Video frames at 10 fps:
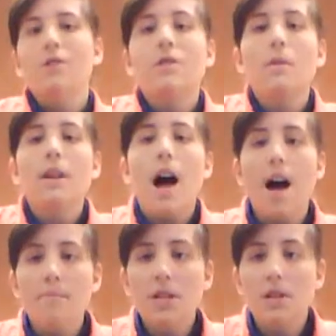So an
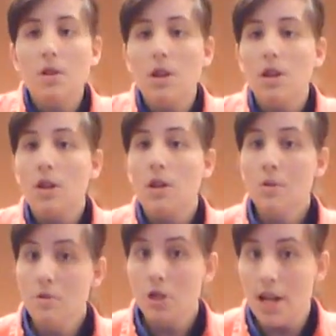optical
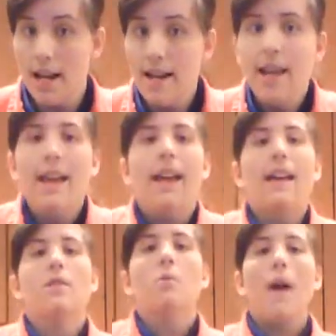illusion
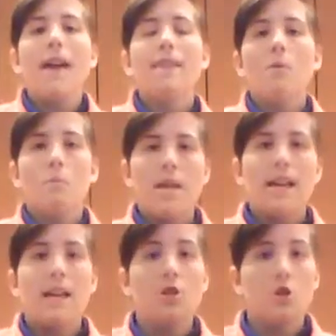is a way that we
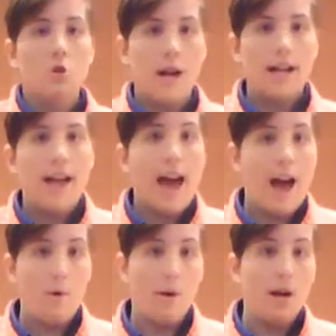can trick
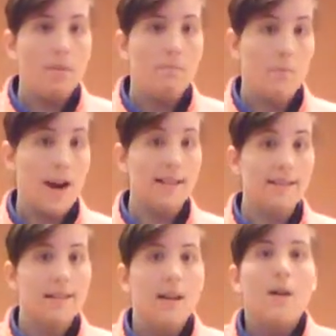our brains.